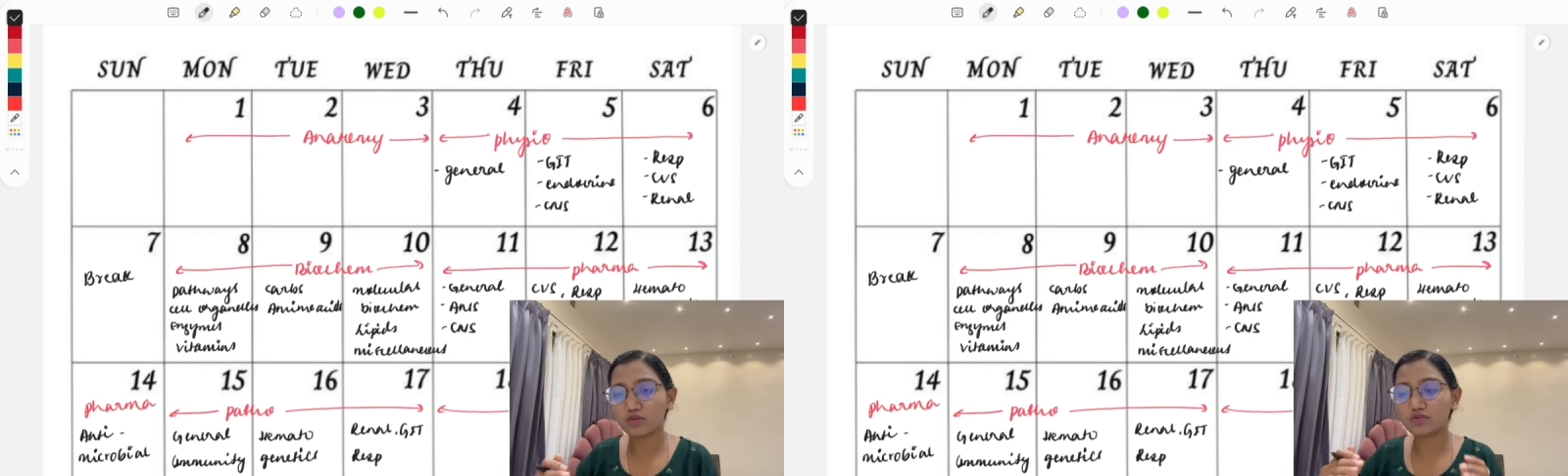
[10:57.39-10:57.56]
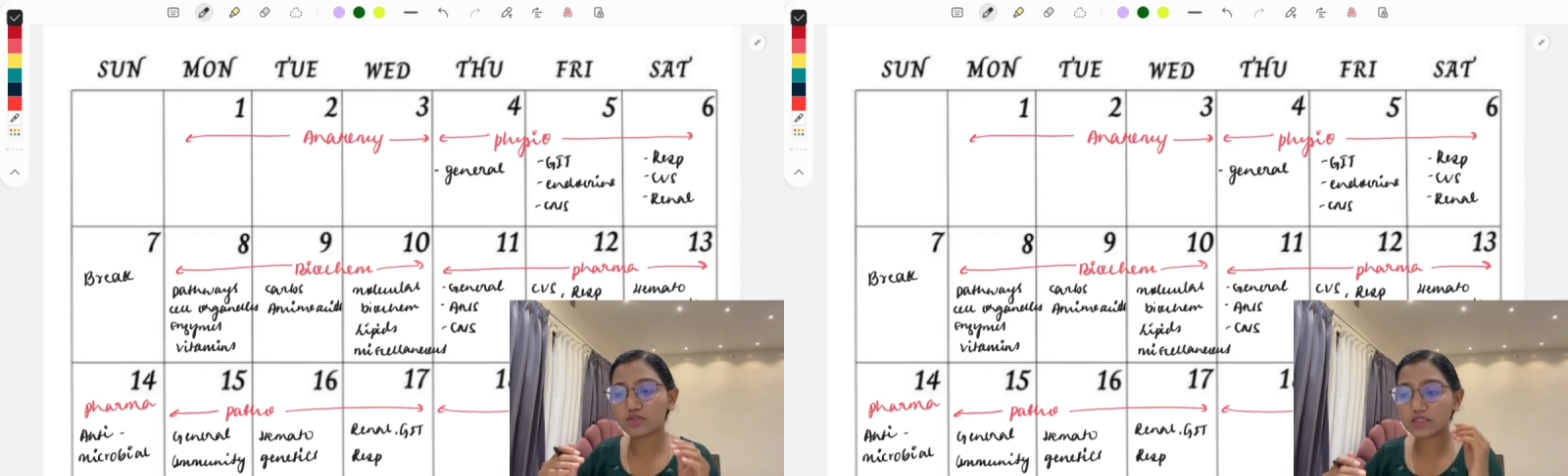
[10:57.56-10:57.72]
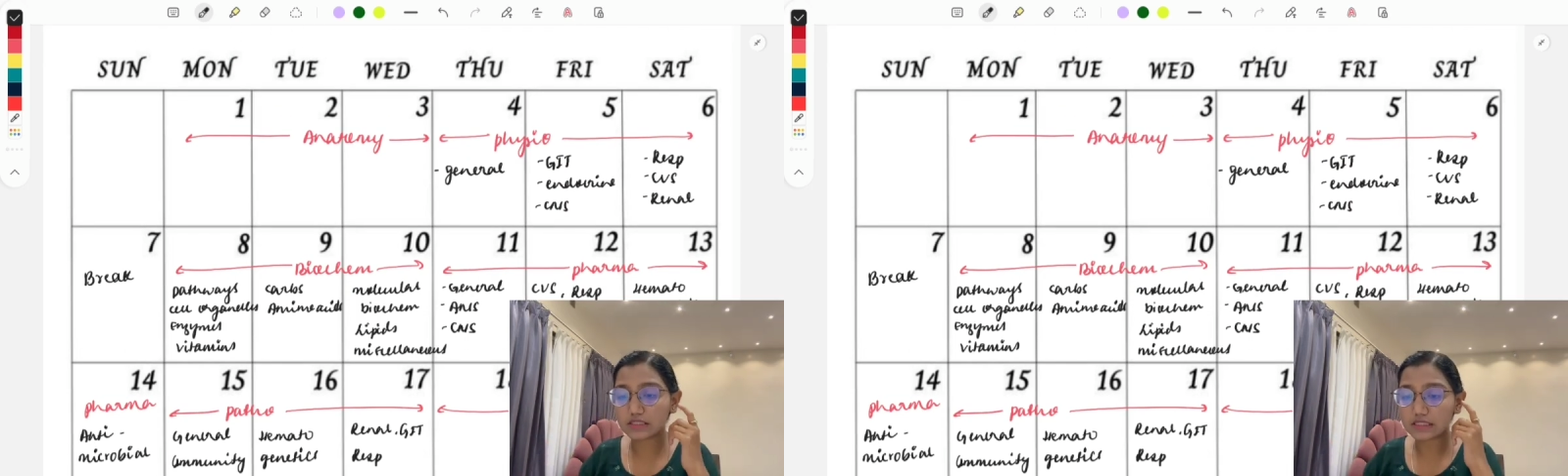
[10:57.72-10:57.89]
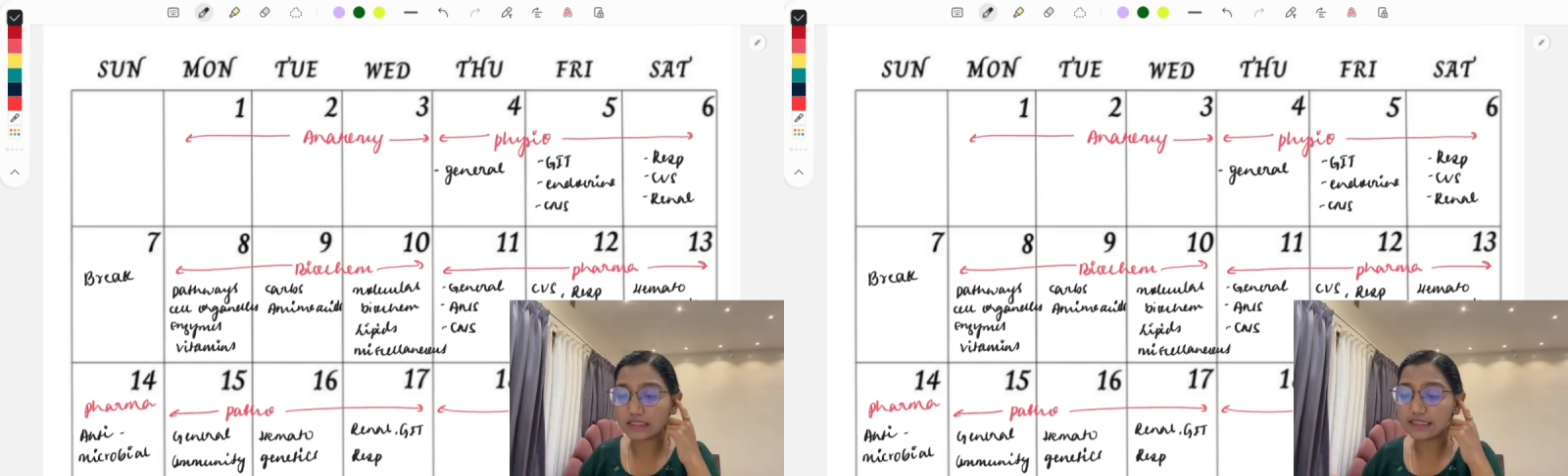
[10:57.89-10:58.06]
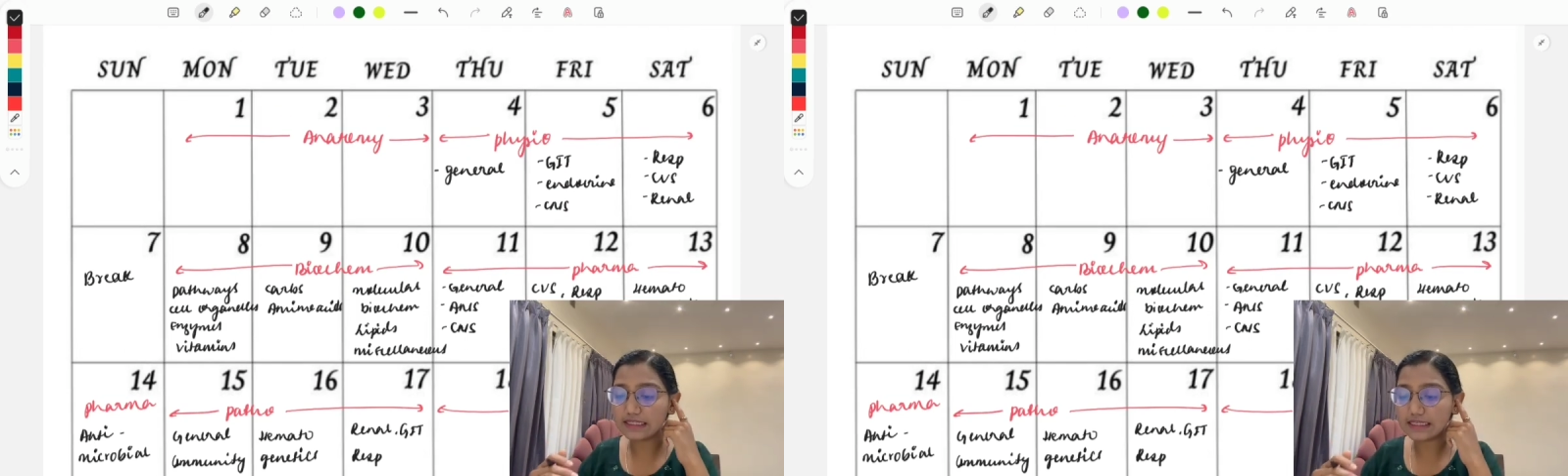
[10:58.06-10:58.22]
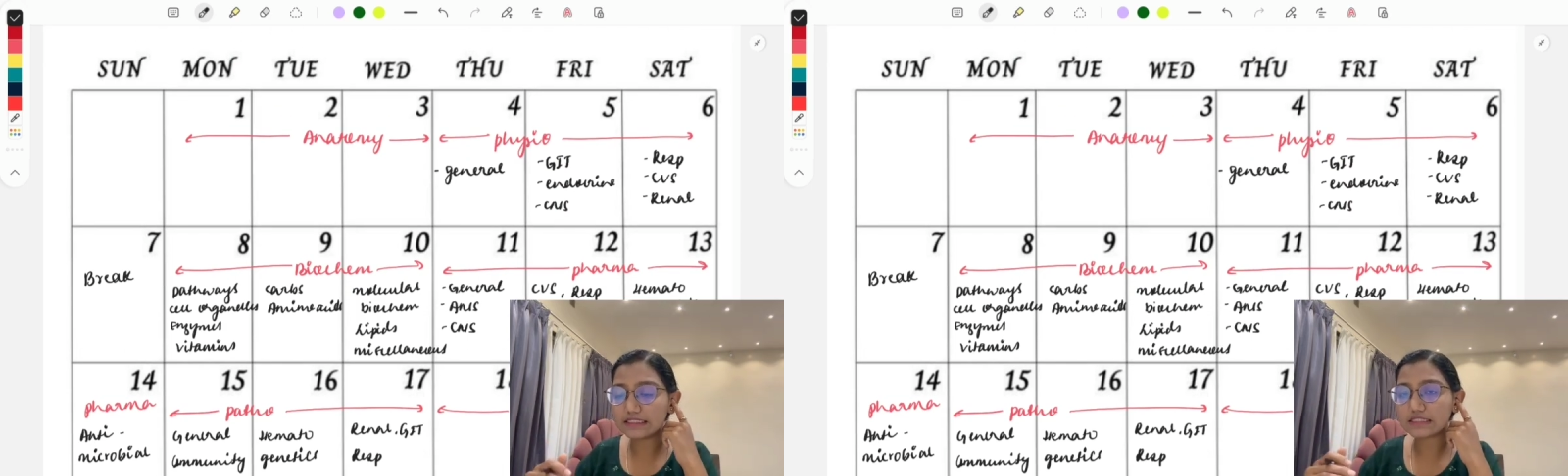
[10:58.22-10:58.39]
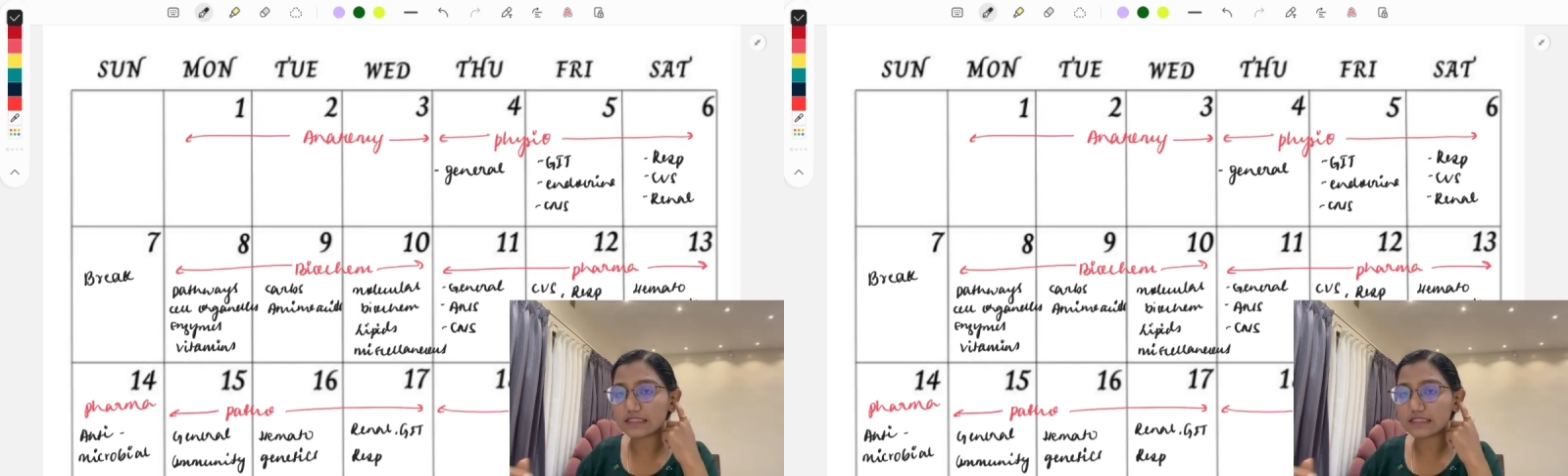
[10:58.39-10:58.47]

to study each